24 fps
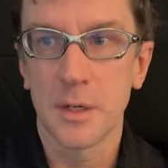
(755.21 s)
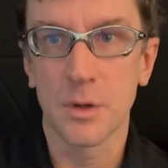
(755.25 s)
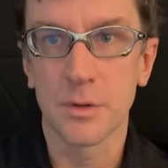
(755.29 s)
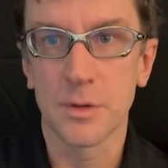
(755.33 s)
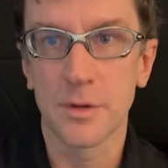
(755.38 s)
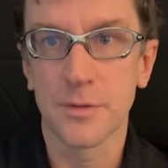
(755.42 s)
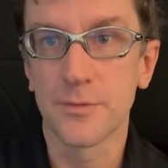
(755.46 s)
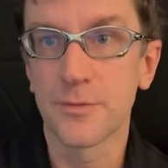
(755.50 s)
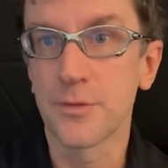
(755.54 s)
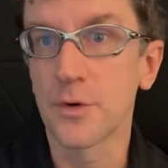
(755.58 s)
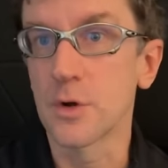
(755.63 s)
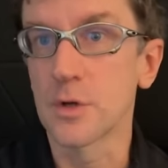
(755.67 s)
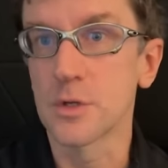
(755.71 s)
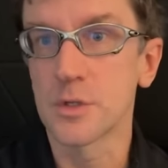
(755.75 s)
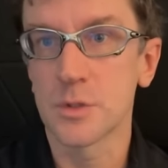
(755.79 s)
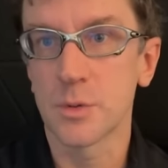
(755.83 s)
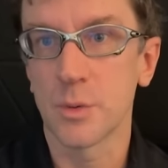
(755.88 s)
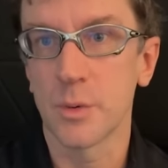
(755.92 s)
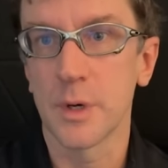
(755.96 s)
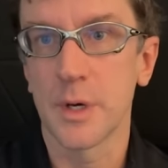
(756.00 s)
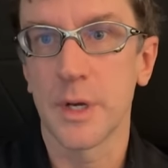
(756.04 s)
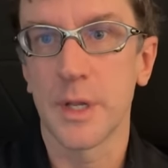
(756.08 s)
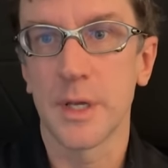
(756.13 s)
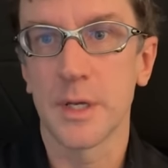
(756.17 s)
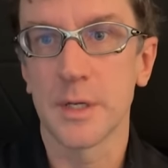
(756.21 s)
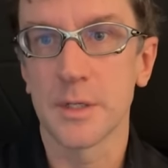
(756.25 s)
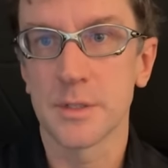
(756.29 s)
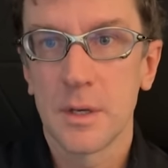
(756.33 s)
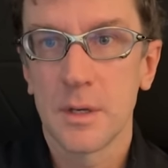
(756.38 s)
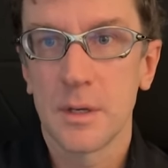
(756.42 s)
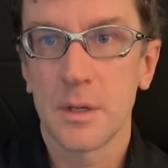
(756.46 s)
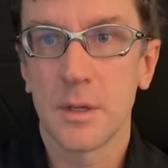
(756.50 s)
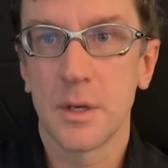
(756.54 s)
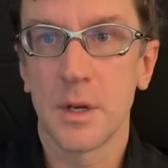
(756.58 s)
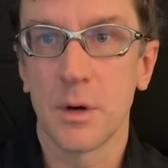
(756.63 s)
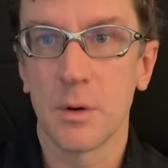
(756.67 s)
The first one is,
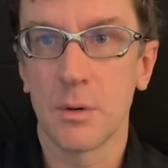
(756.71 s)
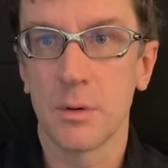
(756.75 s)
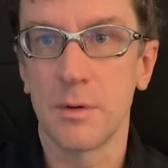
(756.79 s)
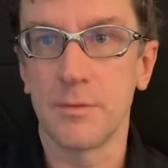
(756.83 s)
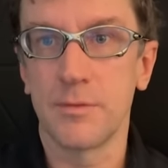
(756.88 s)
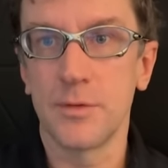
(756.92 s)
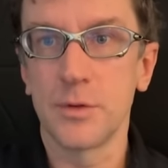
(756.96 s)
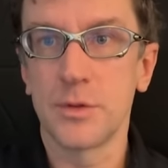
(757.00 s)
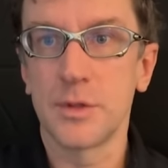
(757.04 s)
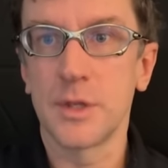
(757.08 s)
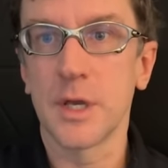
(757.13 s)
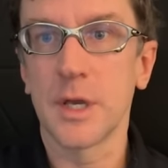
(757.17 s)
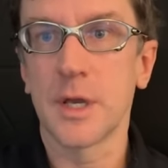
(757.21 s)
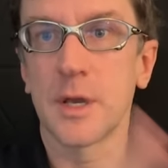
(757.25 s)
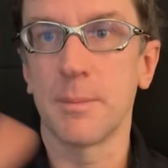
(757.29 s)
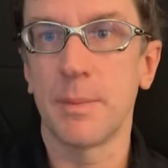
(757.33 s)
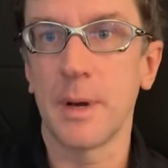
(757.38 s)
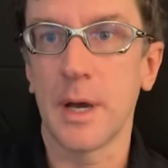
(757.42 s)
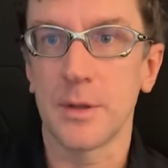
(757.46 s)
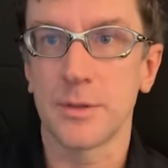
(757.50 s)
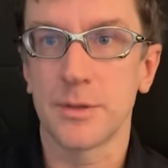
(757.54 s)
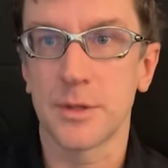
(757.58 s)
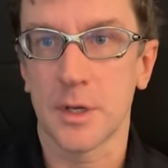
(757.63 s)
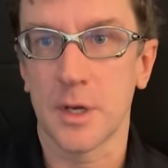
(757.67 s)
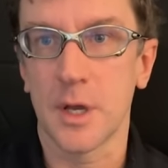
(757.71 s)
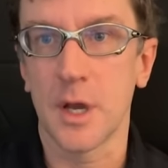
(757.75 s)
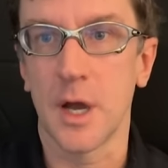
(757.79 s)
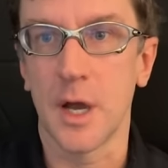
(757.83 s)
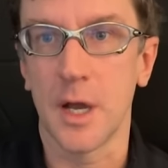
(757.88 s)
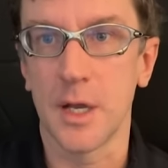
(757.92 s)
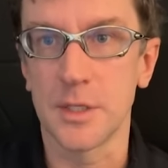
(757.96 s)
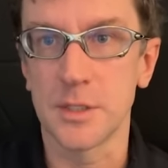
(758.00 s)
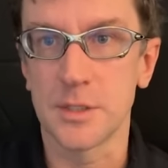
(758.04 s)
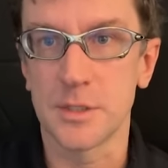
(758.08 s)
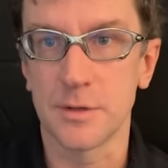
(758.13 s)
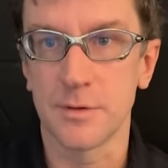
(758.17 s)
you know, if you think about the
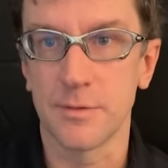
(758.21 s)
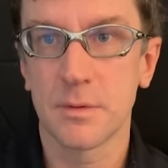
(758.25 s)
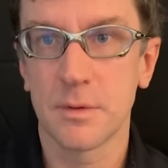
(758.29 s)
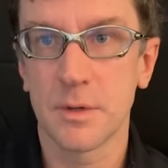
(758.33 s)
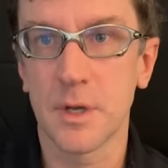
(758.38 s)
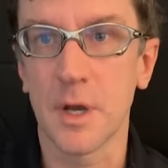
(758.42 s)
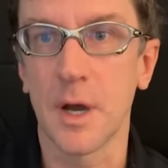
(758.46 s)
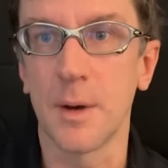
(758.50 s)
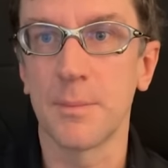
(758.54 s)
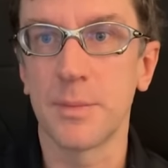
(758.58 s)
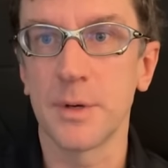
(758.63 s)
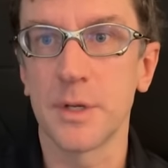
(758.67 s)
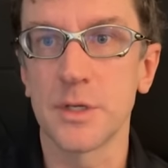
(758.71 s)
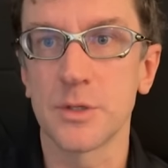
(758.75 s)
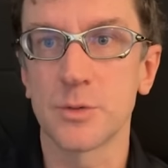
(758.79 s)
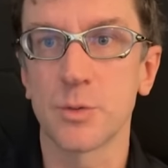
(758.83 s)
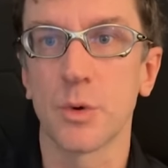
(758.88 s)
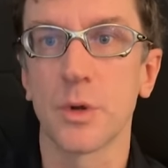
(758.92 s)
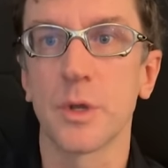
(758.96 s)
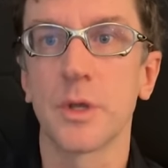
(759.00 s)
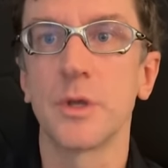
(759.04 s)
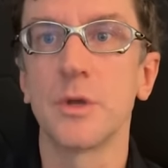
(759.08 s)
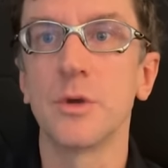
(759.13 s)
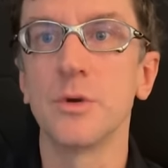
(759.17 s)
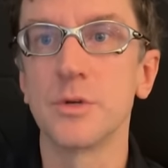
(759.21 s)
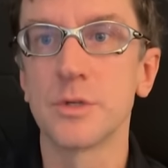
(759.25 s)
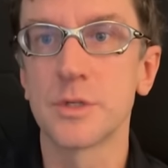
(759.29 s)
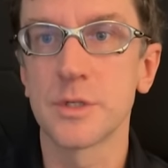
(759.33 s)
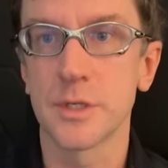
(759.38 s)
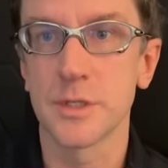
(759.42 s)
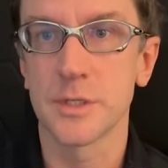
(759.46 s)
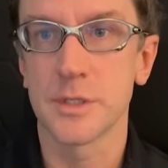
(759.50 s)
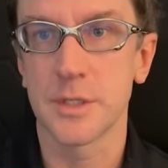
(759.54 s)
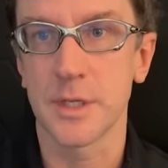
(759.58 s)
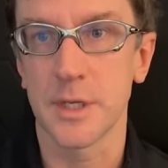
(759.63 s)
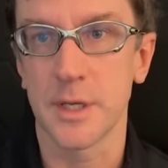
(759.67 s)
kinds of companies we're used
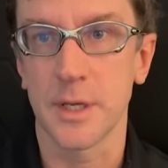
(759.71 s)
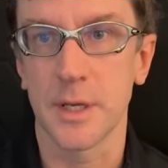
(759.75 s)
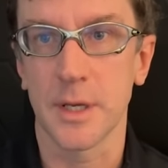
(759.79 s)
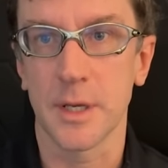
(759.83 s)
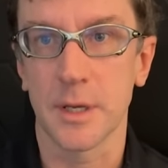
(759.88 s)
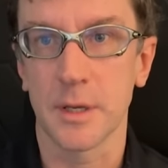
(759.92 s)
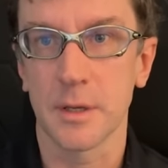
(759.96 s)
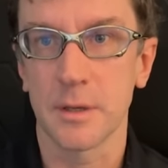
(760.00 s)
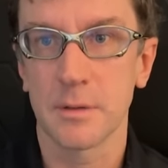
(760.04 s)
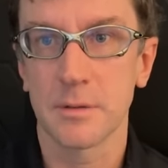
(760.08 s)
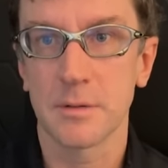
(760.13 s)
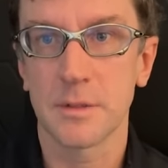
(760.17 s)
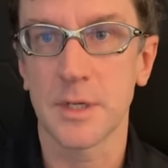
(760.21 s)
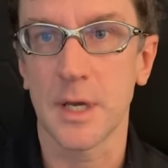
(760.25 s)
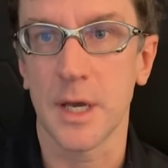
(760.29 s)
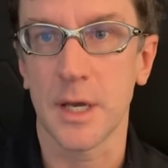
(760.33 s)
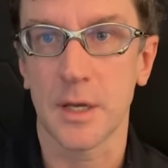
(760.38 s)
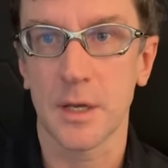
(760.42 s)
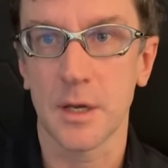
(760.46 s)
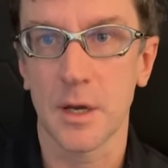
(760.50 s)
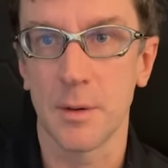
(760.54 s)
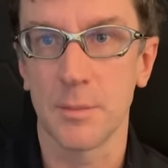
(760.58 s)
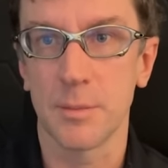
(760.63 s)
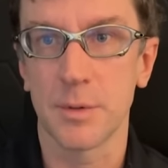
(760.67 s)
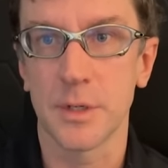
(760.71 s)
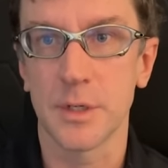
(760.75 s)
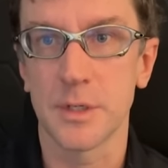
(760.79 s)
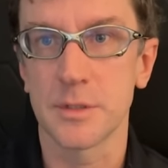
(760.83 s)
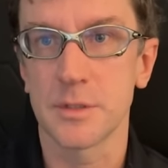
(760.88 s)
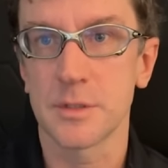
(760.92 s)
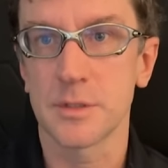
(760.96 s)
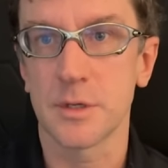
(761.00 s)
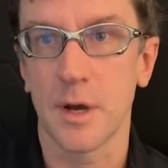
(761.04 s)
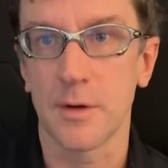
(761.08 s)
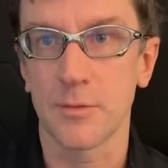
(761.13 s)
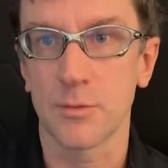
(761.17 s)
to seeing, tech companies,
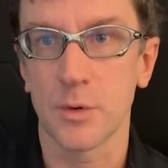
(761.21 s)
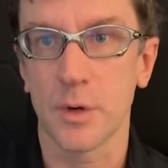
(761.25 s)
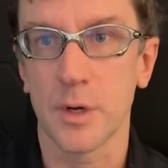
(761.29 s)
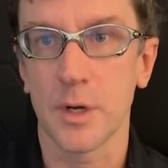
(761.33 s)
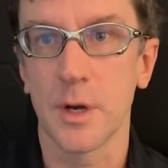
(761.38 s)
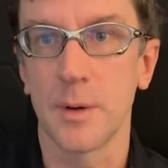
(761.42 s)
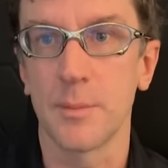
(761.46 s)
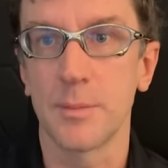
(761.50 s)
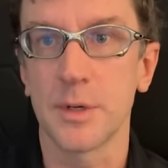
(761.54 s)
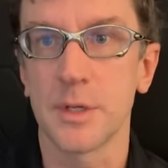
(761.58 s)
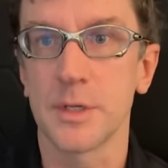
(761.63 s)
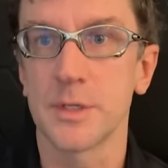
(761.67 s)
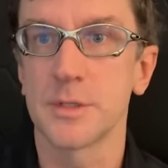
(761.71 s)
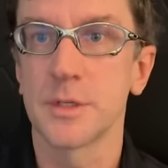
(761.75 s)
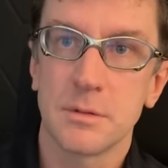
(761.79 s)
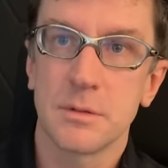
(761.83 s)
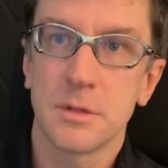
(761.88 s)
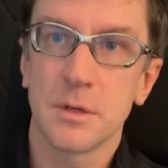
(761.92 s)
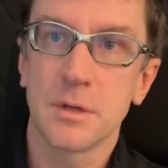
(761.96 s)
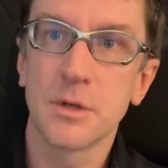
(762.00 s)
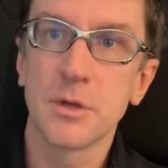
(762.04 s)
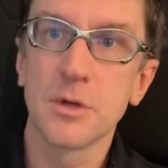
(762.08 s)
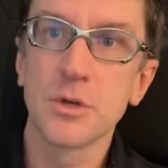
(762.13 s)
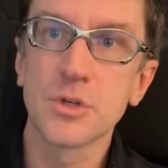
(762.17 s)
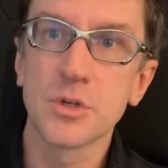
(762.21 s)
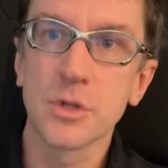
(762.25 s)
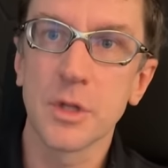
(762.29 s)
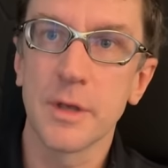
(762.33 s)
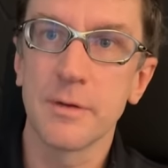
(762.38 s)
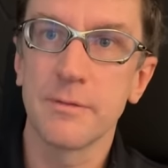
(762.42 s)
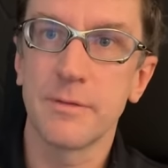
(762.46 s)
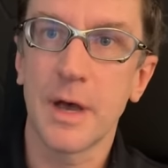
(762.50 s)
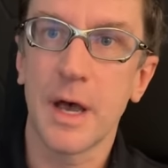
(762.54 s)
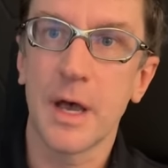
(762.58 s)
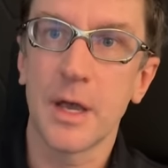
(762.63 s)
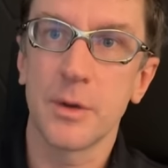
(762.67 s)
software companies, they're usually
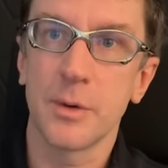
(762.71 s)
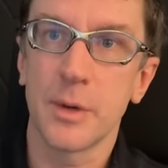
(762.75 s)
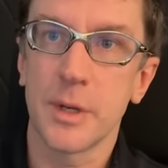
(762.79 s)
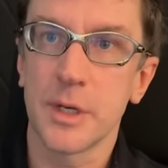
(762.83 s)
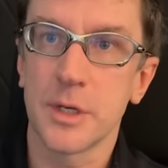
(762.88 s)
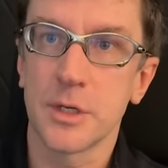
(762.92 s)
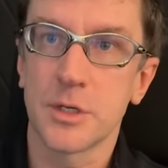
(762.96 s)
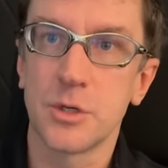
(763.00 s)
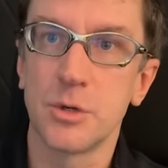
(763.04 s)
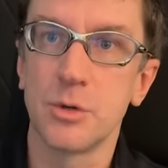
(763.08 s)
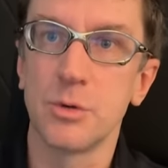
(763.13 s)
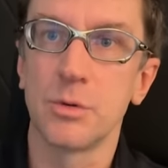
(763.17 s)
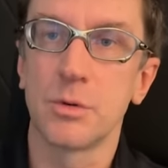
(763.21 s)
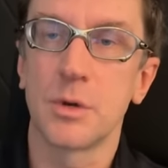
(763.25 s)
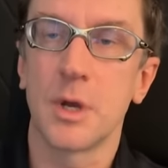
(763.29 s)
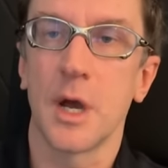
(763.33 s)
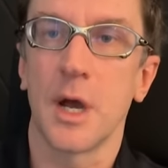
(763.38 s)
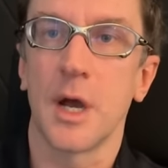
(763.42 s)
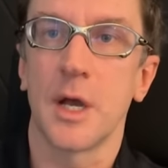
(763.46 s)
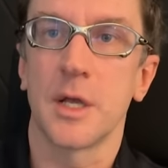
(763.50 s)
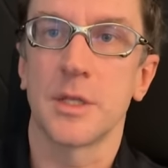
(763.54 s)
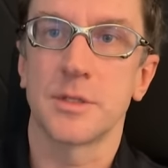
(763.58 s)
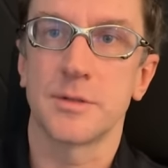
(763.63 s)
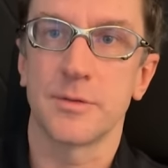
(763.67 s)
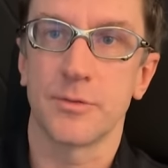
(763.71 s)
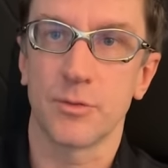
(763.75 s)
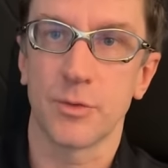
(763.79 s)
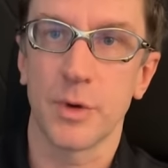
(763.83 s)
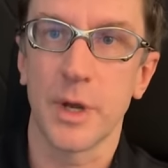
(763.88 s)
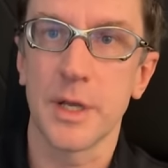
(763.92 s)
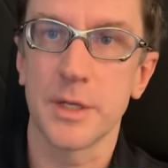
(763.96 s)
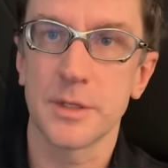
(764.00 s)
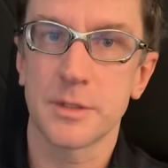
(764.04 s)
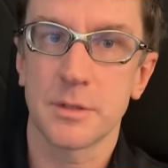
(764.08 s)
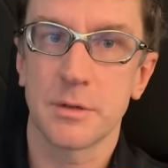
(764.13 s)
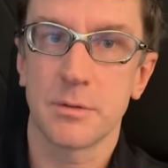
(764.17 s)
evaluating two kinds of
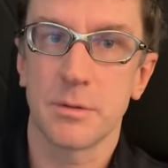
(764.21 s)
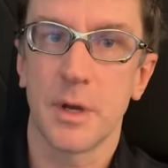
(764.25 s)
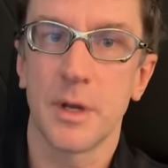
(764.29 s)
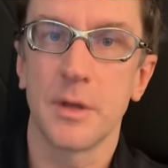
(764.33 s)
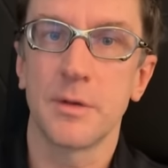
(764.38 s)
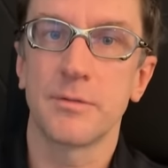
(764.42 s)
risk, right?